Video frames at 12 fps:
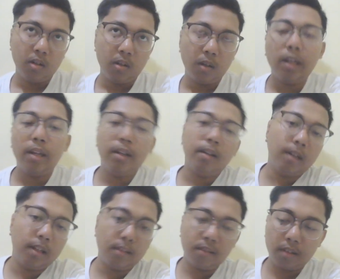Okay,
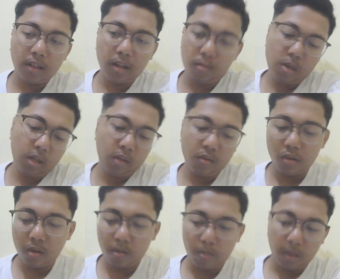let's get back into
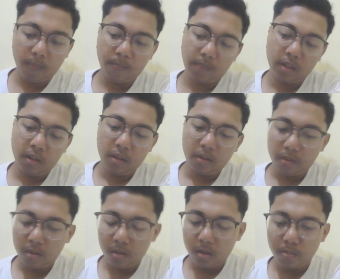the topic.
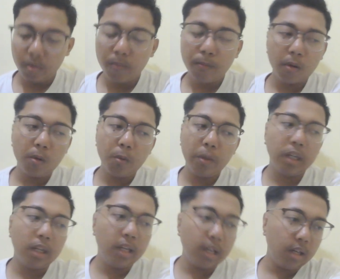So before
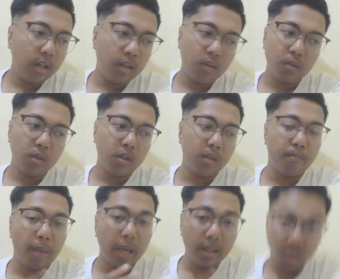we get into the
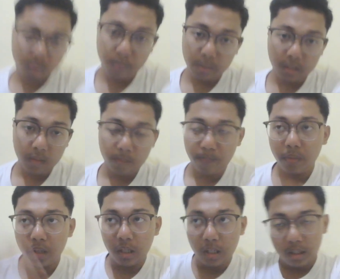main topic,
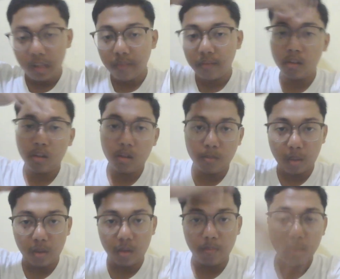let's talk
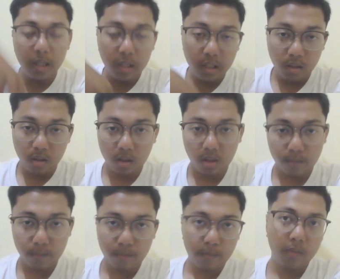about the meaning
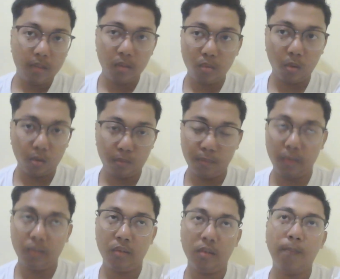of discourse
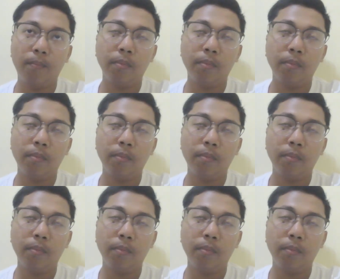first.